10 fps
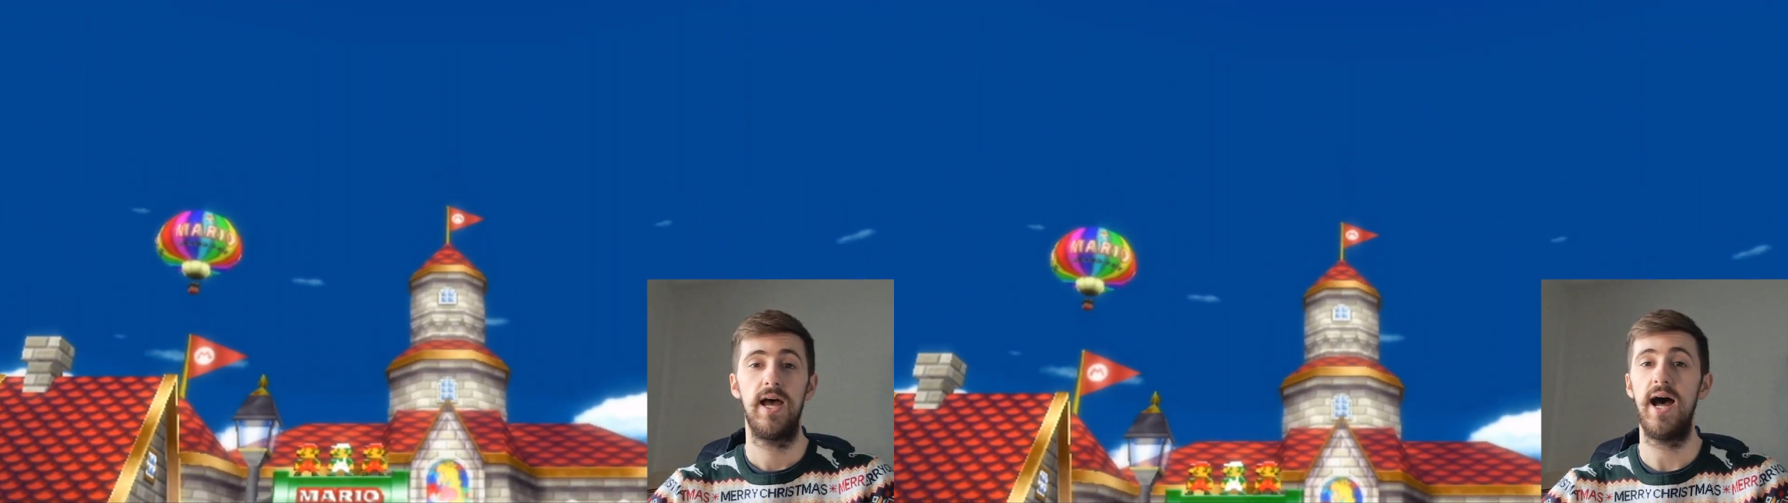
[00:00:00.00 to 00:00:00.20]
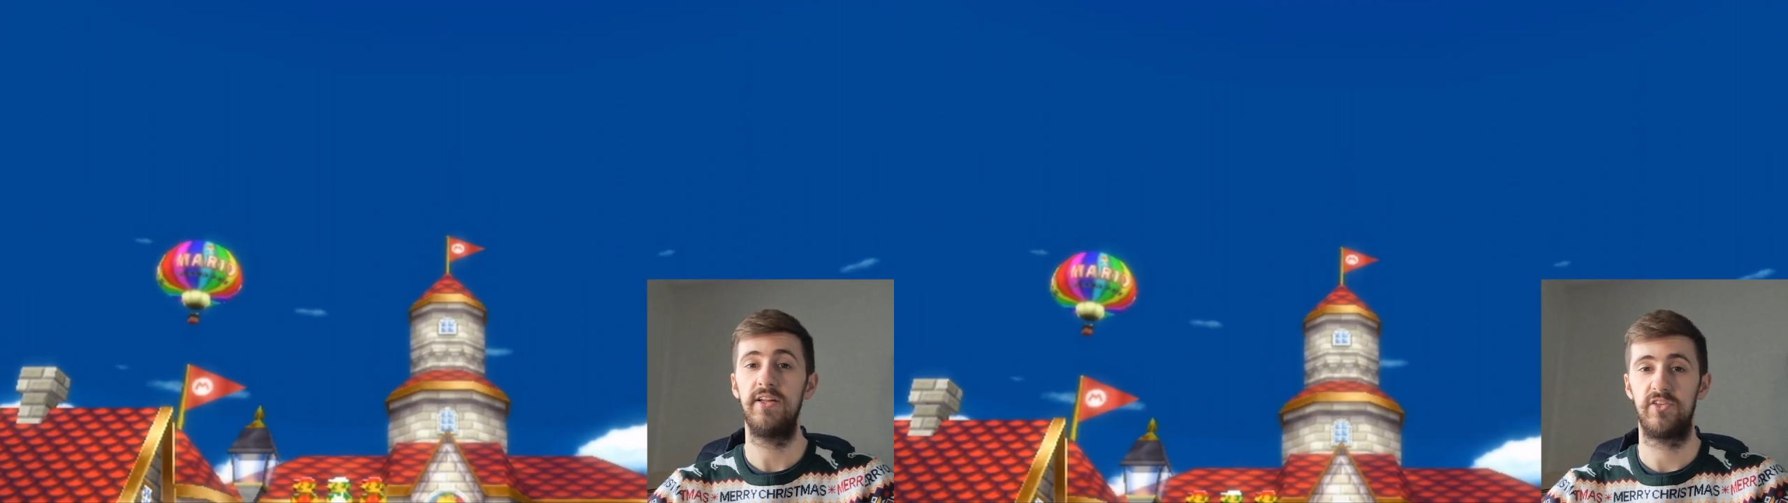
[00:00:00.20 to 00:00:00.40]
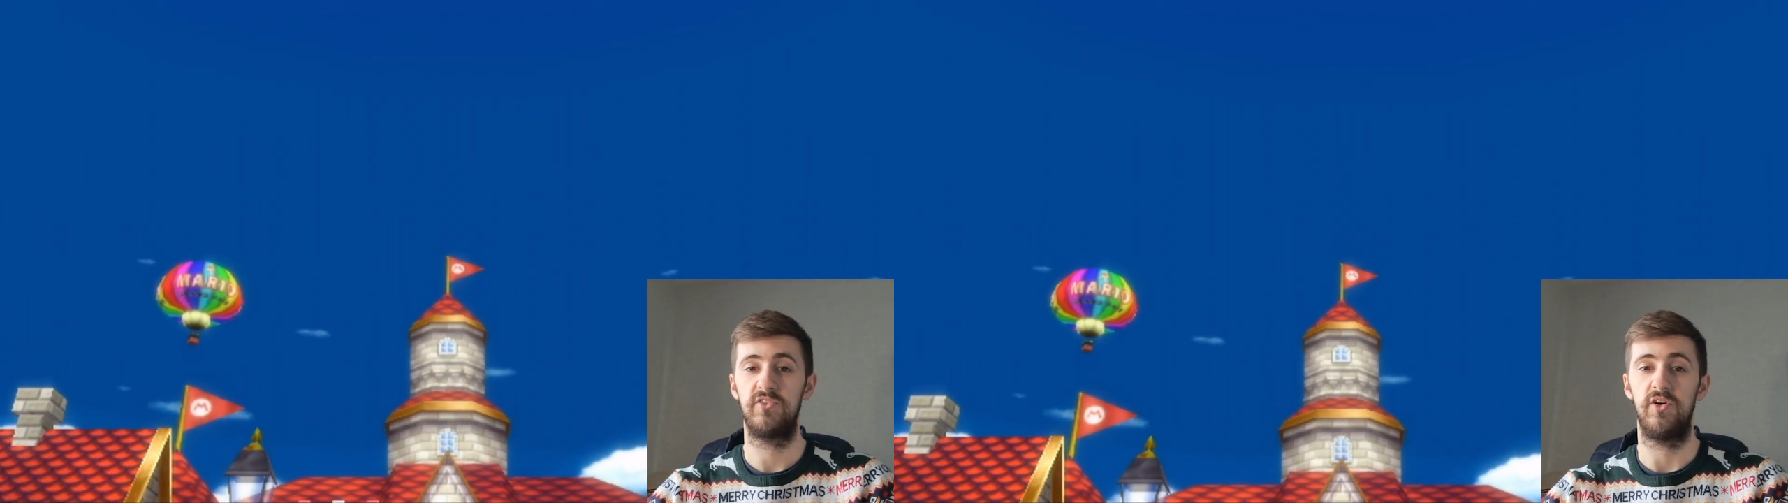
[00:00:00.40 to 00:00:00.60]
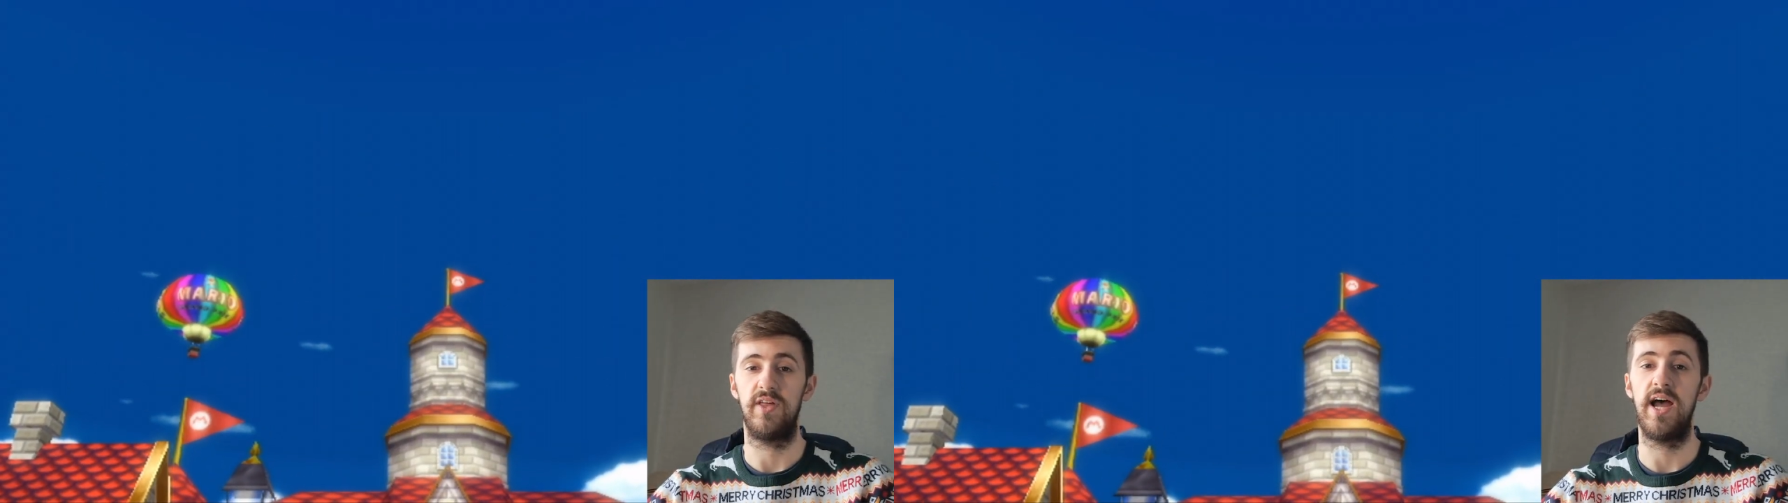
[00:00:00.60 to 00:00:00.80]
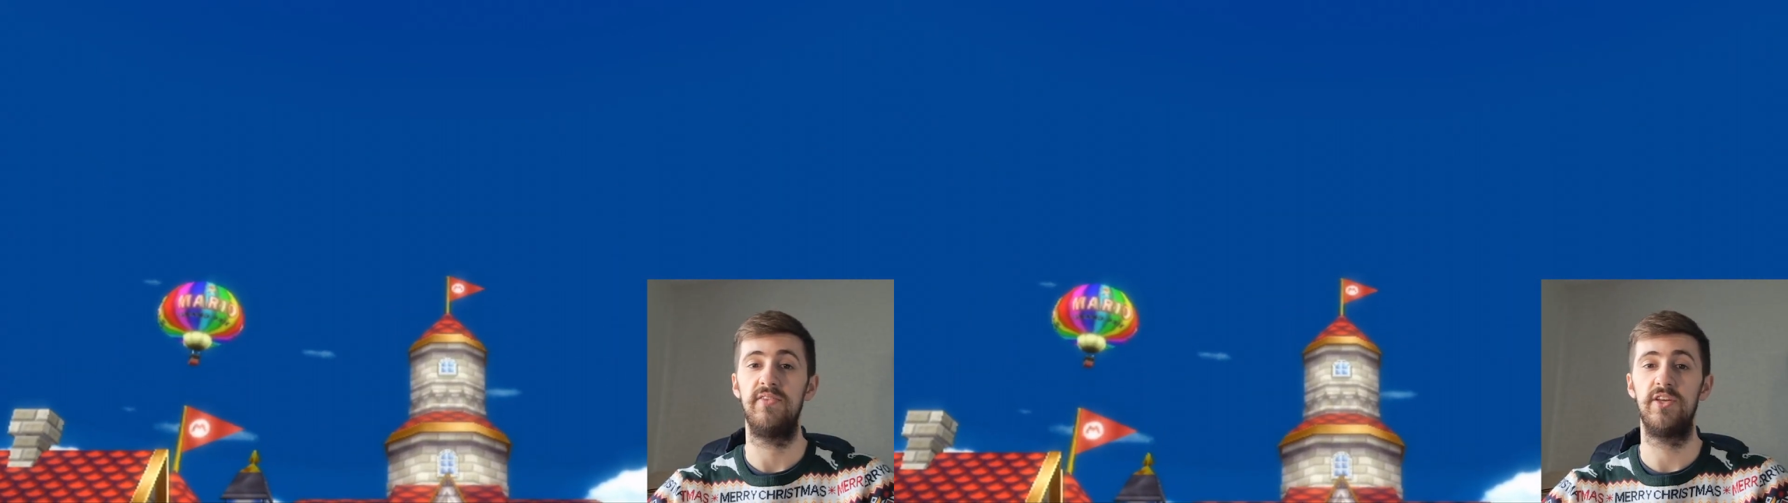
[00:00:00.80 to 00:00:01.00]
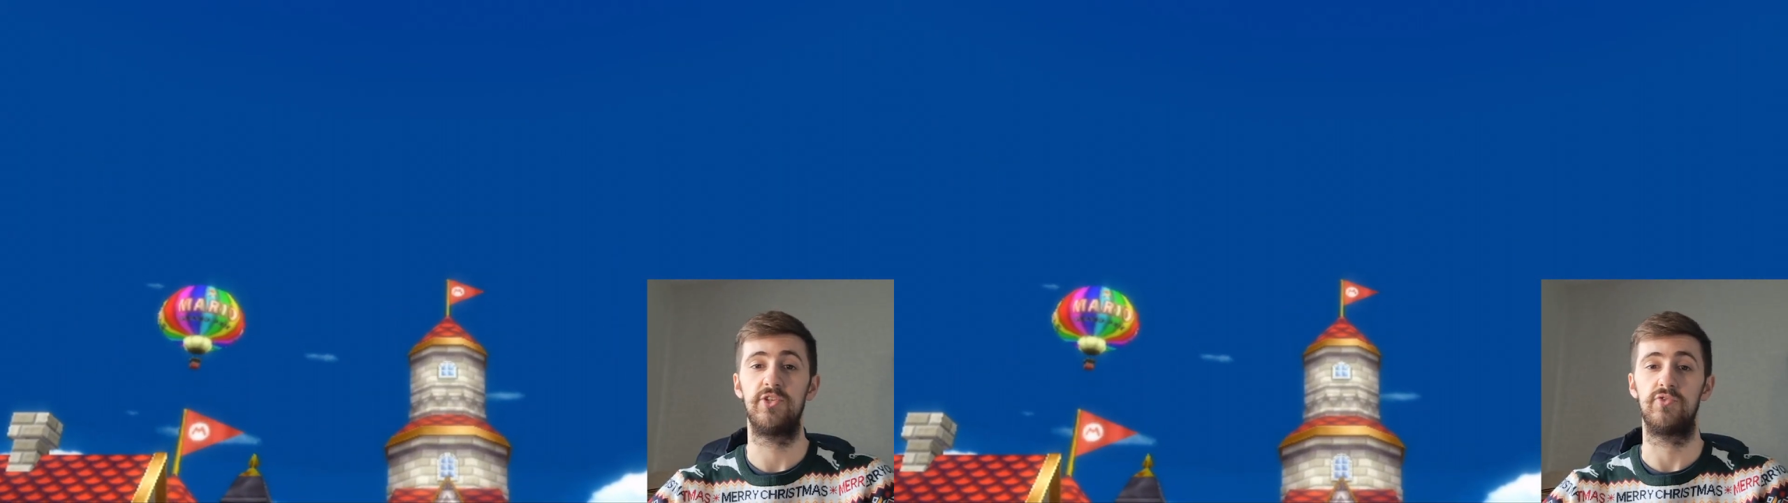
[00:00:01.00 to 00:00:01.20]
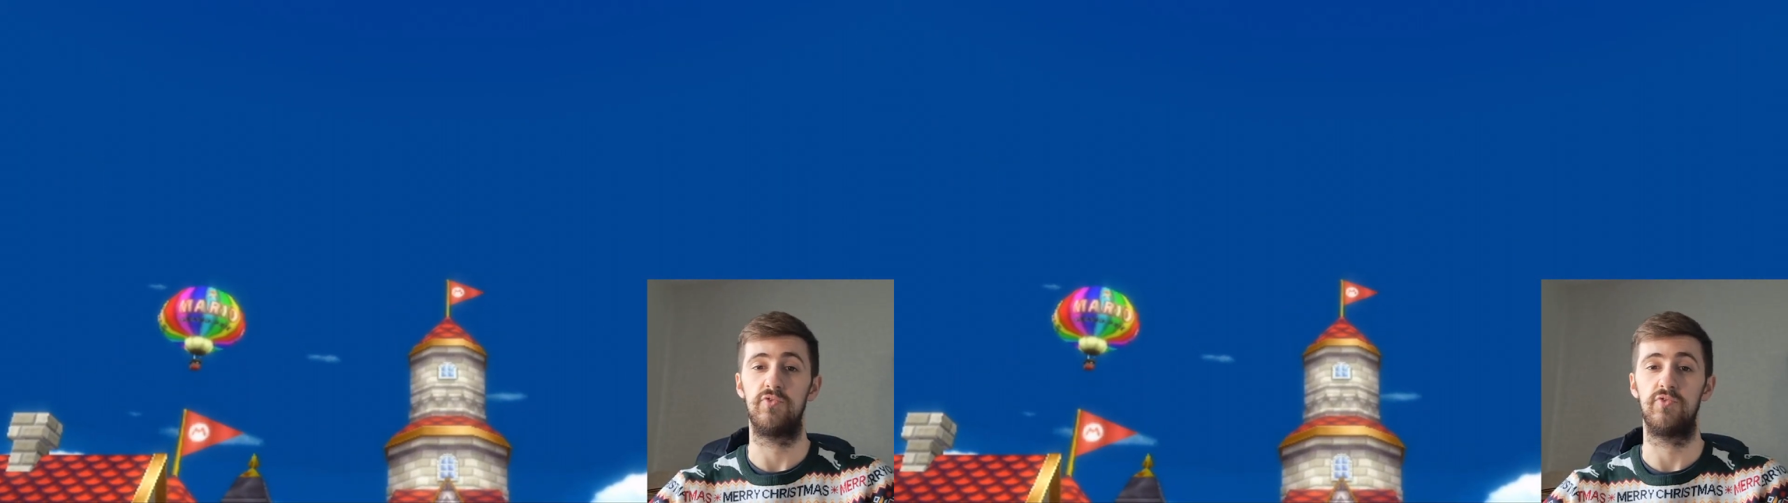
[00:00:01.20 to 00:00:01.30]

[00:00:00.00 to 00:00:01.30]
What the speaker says: And until then, this is